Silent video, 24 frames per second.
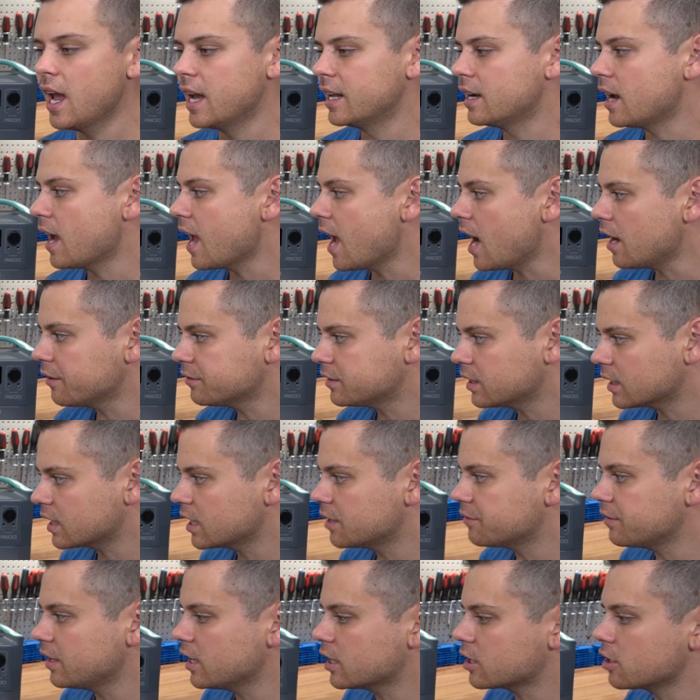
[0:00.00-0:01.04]
And I have to
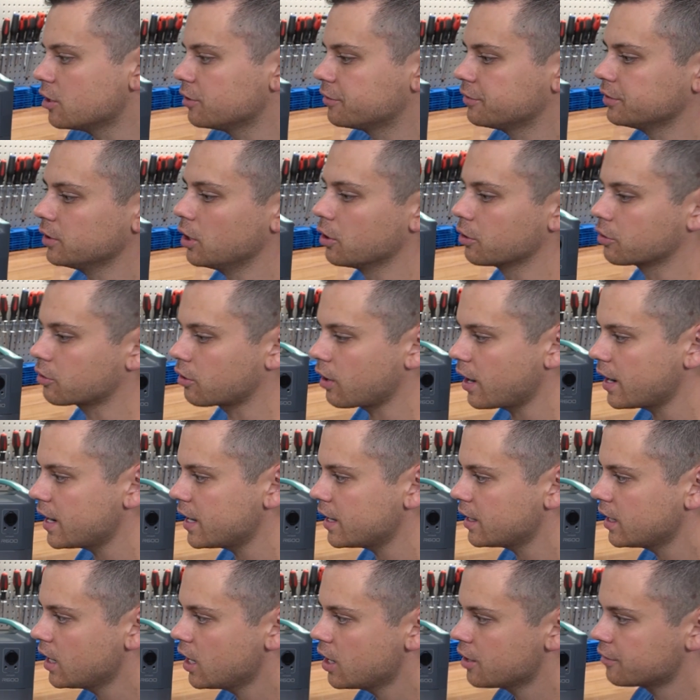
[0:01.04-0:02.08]
give EcoFlow
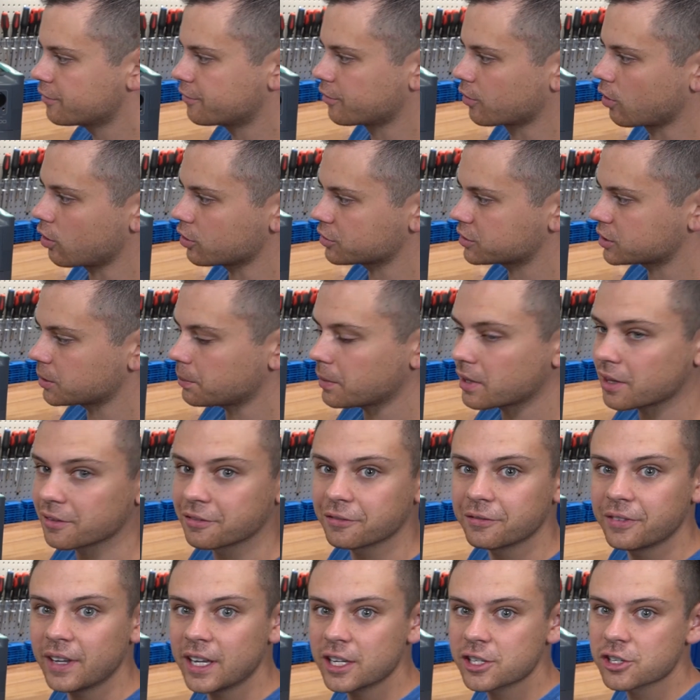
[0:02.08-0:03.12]
credit for some of the
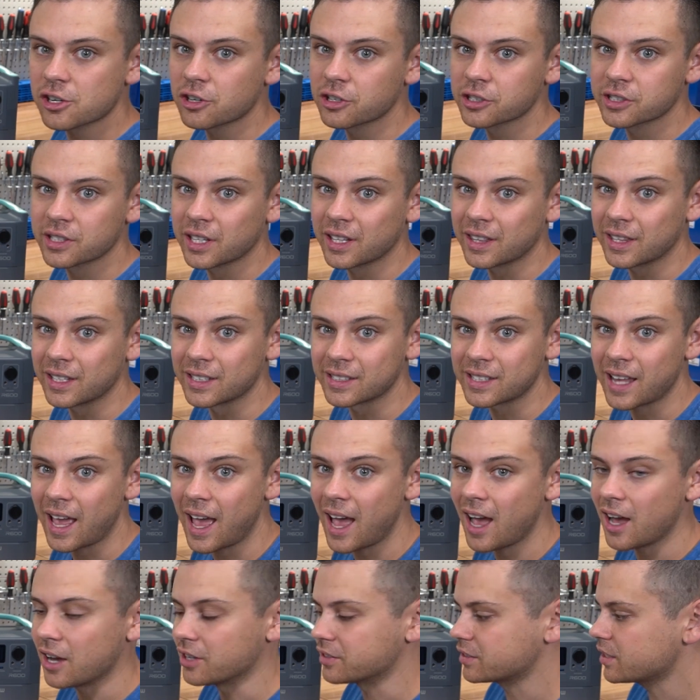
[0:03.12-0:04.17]
features that this
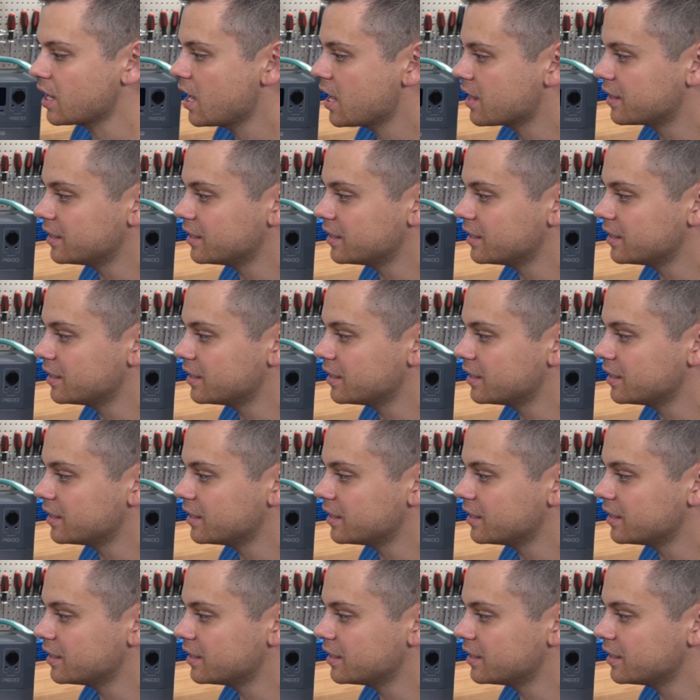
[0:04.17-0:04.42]
has.